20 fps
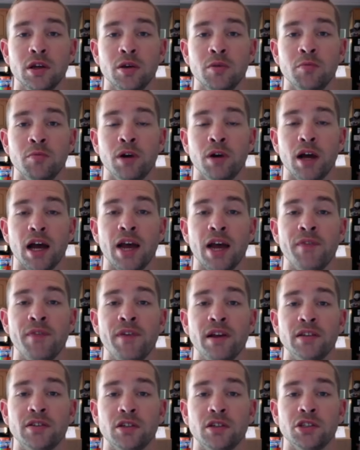but I've had
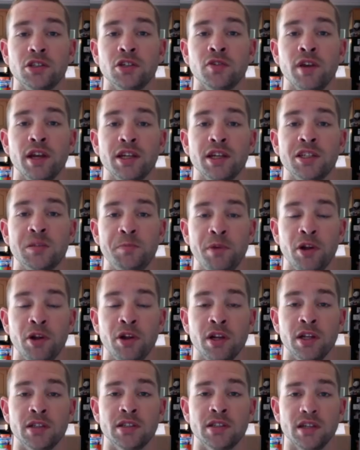such a great
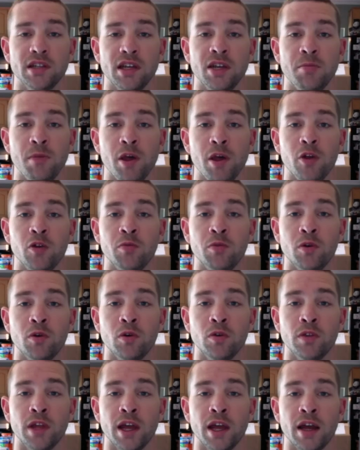experience in manual
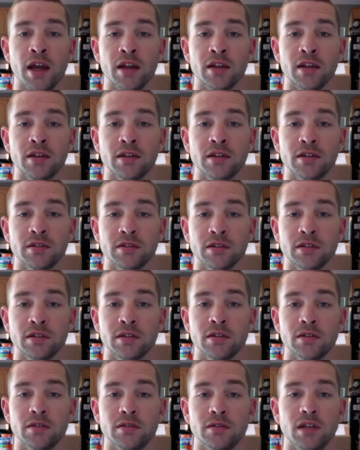mode that
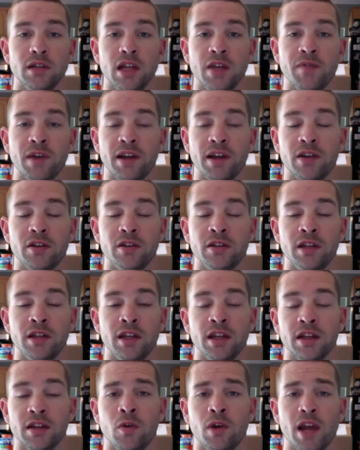if I
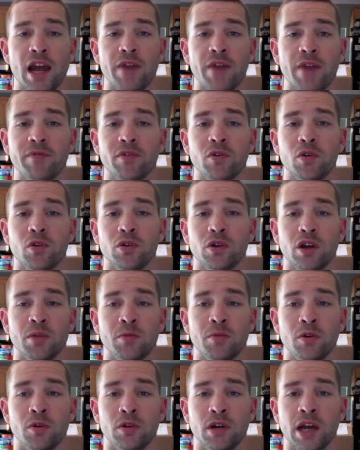didn't have to go into auto
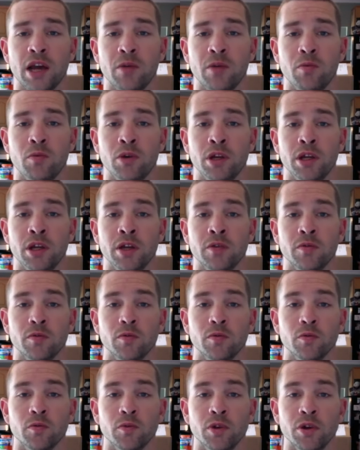mode, I wouldn't
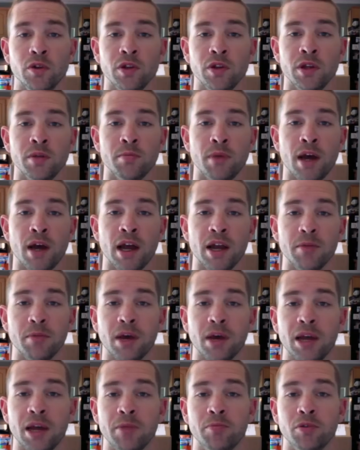really mind.
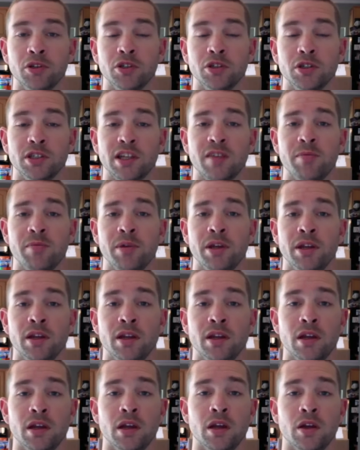My blood sugars have been
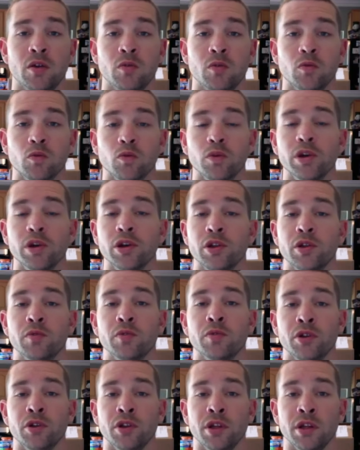really,
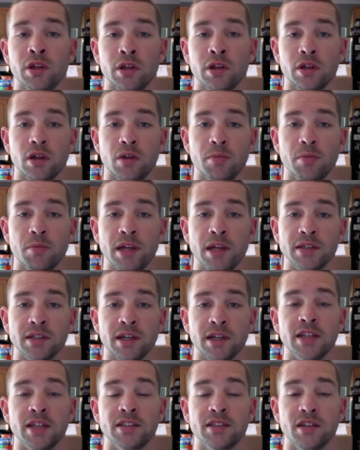really amazing. And
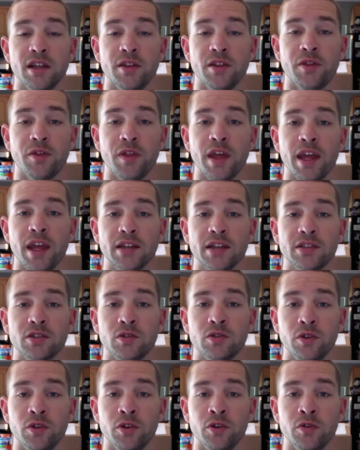it's thanks
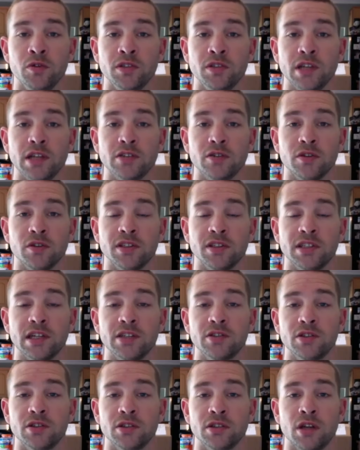to the new sensor. The
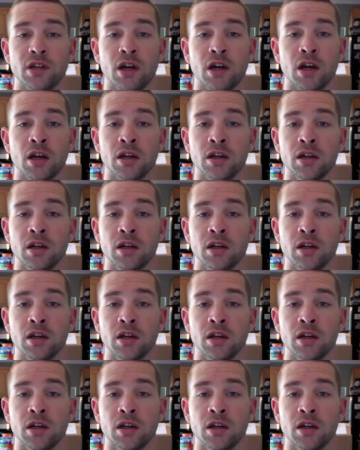sensors are